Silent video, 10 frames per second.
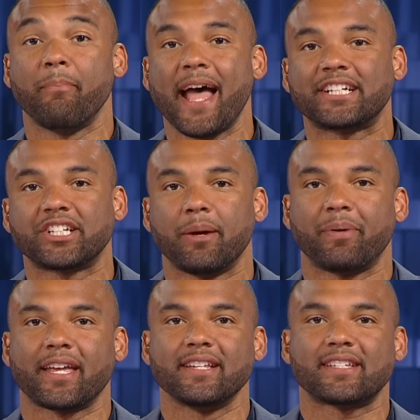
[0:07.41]
matchup
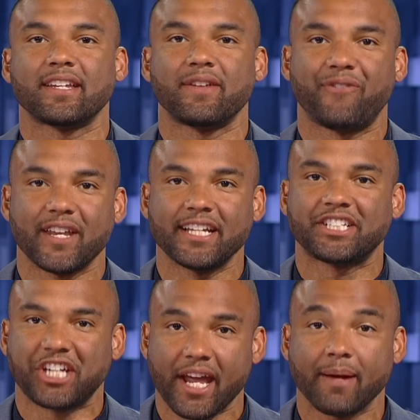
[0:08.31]
against the defending
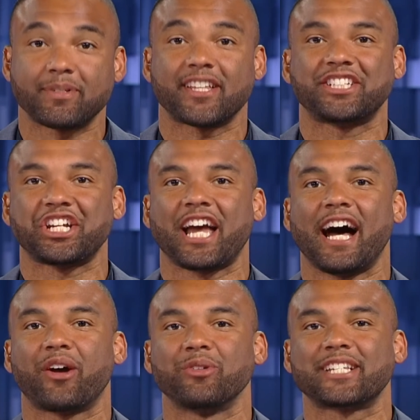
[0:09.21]
champs, the
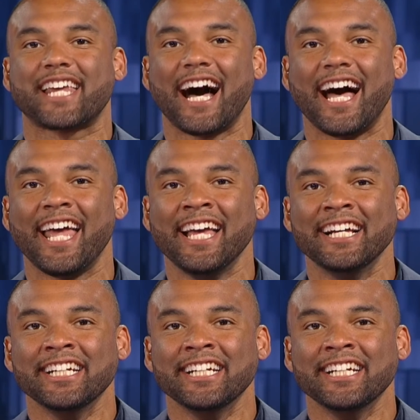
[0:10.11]
Chicago Sky.